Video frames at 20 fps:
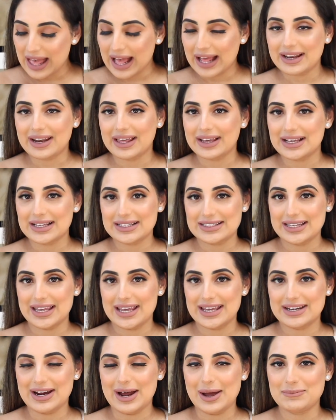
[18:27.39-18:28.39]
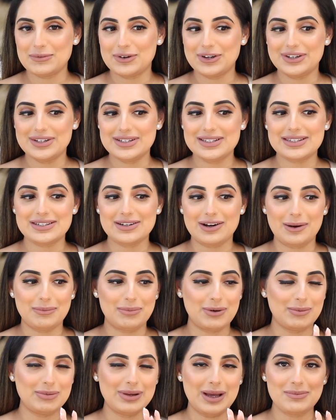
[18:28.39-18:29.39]
And like I said, I'm gonna
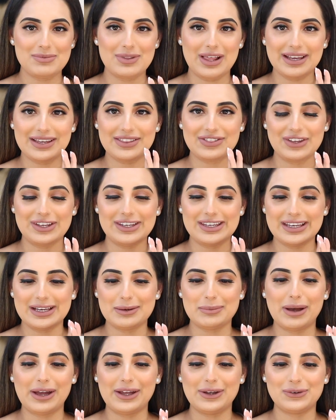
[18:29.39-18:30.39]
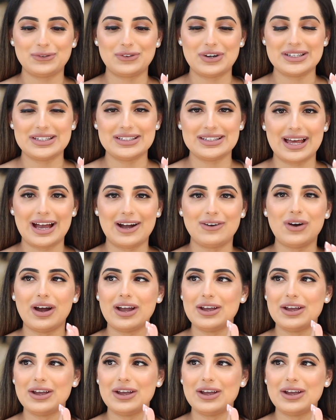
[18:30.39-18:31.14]
start probably, I'm like thinking about it already now.